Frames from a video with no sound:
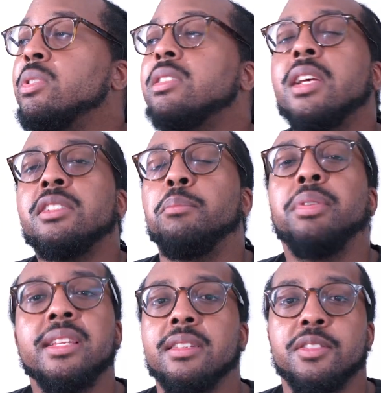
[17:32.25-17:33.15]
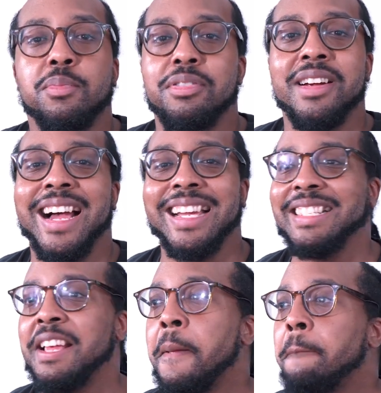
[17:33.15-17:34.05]
such a pleasant
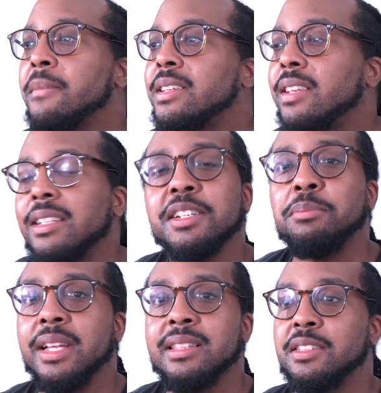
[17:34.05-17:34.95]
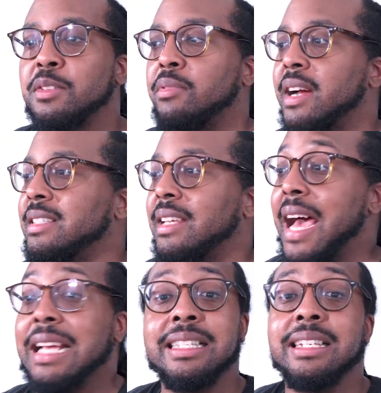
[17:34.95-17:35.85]
surprise. Such a pleasant surprise that
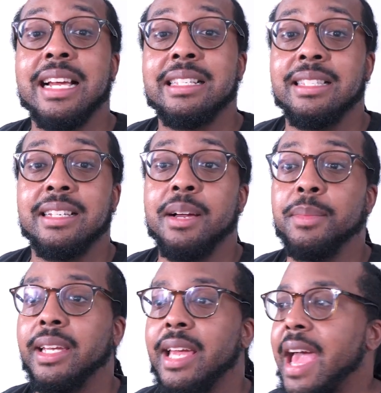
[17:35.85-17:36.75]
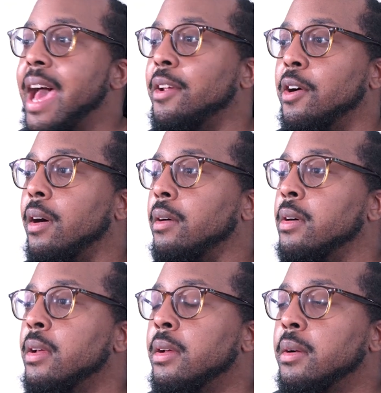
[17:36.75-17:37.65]
I did not see coming at all.